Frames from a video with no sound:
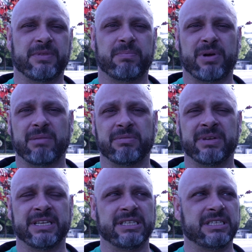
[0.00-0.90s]
The problem
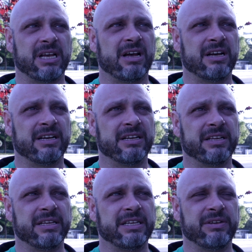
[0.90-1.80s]
is
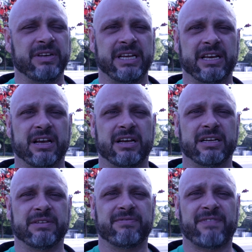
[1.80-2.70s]
you need
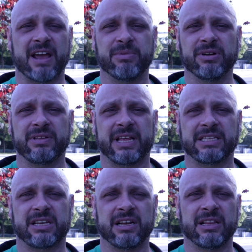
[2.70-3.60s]
a fiber
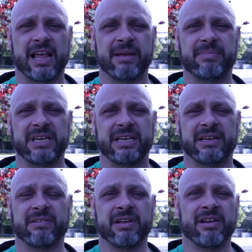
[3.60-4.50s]
that's going to
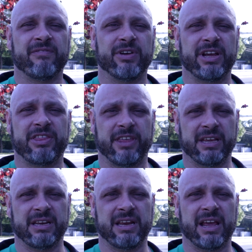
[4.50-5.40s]
be very
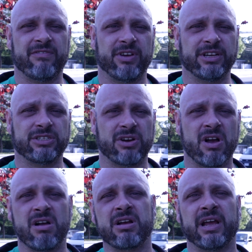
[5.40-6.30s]
thin and very
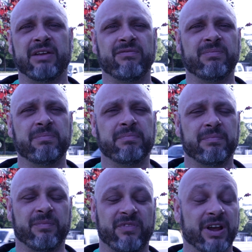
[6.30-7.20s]
strong and
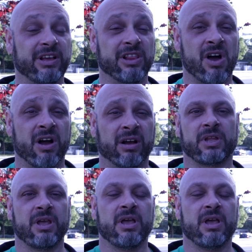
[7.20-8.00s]
very long.